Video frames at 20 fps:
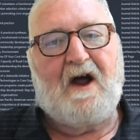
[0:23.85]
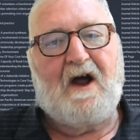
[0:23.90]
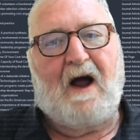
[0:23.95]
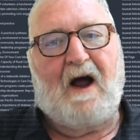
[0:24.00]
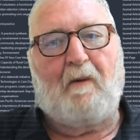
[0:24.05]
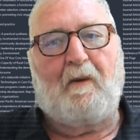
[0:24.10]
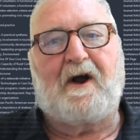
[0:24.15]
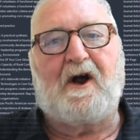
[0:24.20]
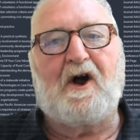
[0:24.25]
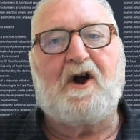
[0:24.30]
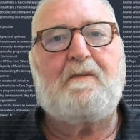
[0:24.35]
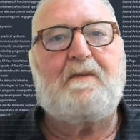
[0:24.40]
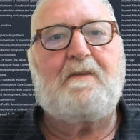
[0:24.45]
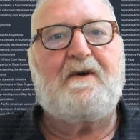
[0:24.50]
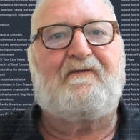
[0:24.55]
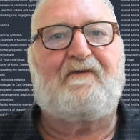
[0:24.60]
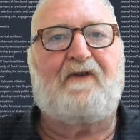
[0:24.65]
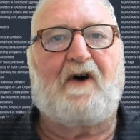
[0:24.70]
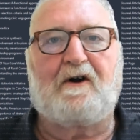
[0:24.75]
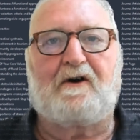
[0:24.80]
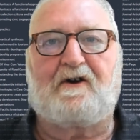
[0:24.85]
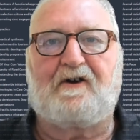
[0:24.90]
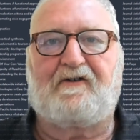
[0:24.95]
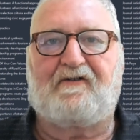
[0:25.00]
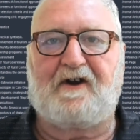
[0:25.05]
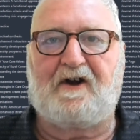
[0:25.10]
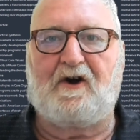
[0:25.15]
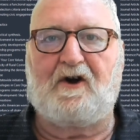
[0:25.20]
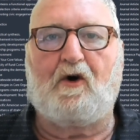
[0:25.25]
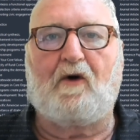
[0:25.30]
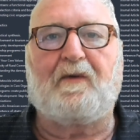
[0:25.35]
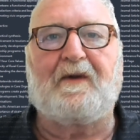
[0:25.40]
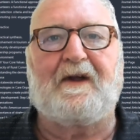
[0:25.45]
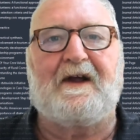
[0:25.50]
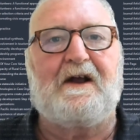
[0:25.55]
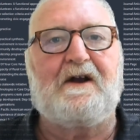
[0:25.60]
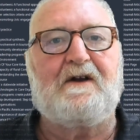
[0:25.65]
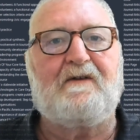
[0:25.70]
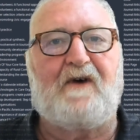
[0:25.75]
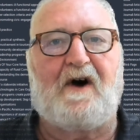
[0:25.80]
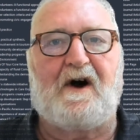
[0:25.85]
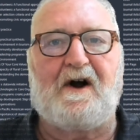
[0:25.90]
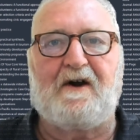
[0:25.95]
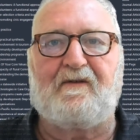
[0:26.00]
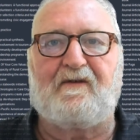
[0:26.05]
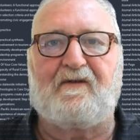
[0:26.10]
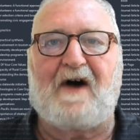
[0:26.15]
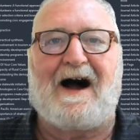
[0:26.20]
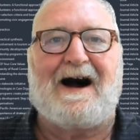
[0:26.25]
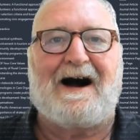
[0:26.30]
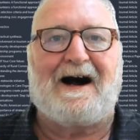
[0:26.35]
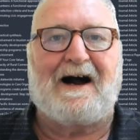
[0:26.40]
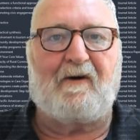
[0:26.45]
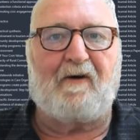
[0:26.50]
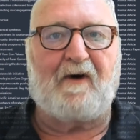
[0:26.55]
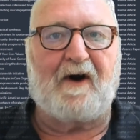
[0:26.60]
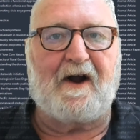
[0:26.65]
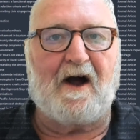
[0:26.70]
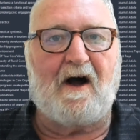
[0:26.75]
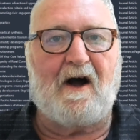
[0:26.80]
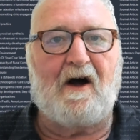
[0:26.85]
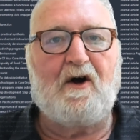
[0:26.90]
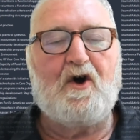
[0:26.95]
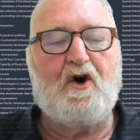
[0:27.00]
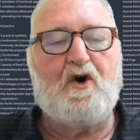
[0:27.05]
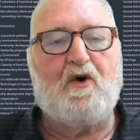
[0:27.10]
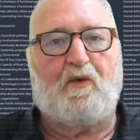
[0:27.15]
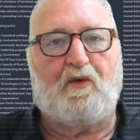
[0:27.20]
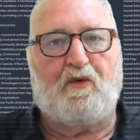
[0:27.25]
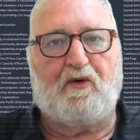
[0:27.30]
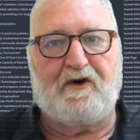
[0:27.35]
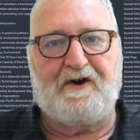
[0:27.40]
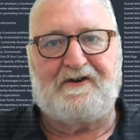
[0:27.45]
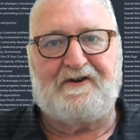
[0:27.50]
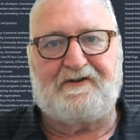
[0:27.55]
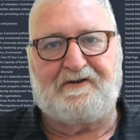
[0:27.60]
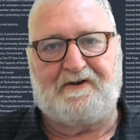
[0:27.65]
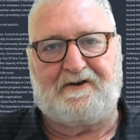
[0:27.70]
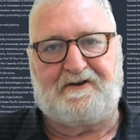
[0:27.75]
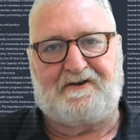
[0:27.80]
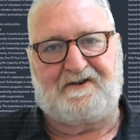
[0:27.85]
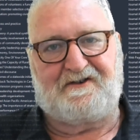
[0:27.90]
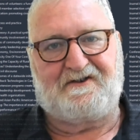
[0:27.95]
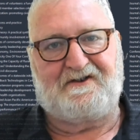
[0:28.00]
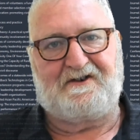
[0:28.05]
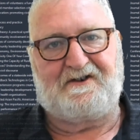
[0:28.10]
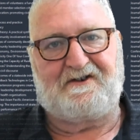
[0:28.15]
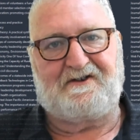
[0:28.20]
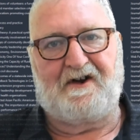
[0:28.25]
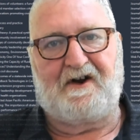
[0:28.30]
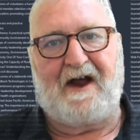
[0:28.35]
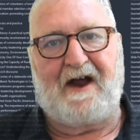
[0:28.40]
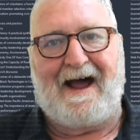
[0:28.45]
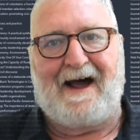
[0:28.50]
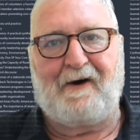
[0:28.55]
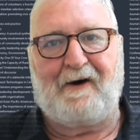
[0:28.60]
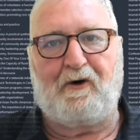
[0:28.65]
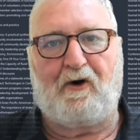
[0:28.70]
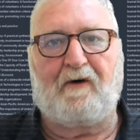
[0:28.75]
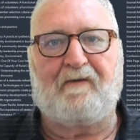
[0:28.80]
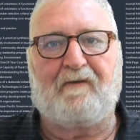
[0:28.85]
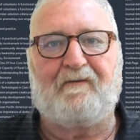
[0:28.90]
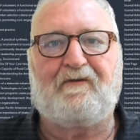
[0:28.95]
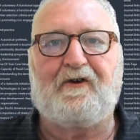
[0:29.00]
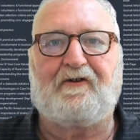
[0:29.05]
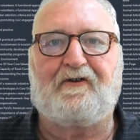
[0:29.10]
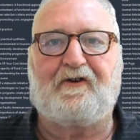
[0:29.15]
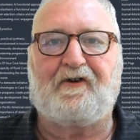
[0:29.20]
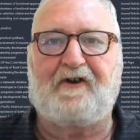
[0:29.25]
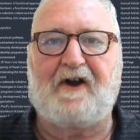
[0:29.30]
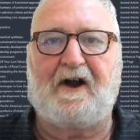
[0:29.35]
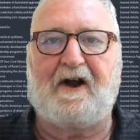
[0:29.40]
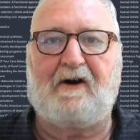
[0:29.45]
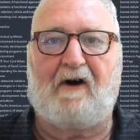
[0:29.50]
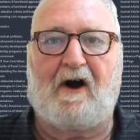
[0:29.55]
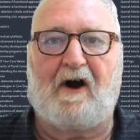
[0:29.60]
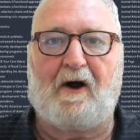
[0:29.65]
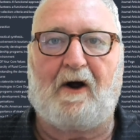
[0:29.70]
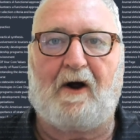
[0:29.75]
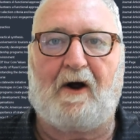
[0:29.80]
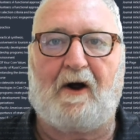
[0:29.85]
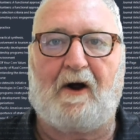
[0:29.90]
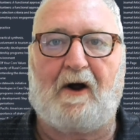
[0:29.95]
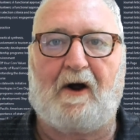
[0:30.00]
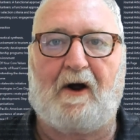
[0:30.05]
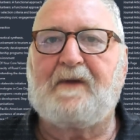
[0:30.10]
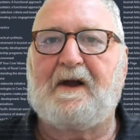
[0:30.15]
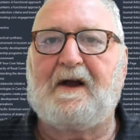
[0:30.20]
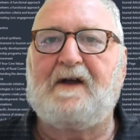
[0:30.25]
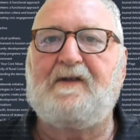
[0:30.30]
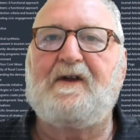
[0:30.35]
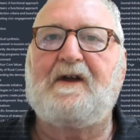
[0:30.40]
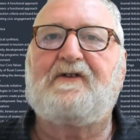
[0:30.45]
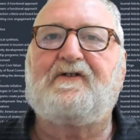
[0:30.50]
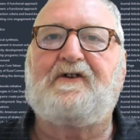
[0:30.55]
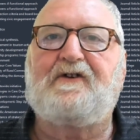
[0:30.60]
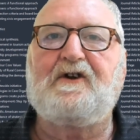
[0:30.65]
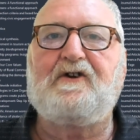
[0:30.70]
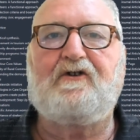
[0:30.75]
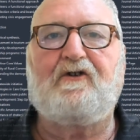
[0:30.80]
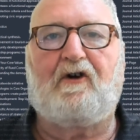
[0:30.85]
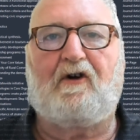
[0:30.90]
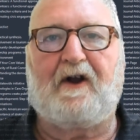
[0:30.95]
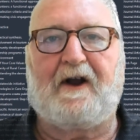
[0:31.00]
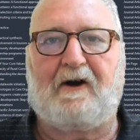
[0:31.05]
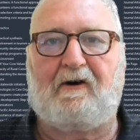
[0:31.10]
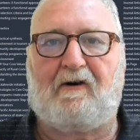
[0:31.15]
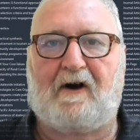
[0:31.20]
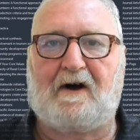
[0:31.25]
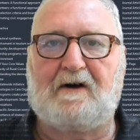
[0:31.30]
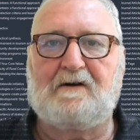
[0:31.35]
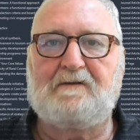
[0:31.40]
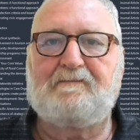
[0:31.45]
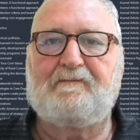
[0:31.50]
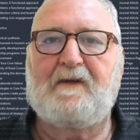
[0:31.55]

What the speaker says: And we're going to be focusing on the innovative Aria Research Assistant add-on for Zotero. In this digital era,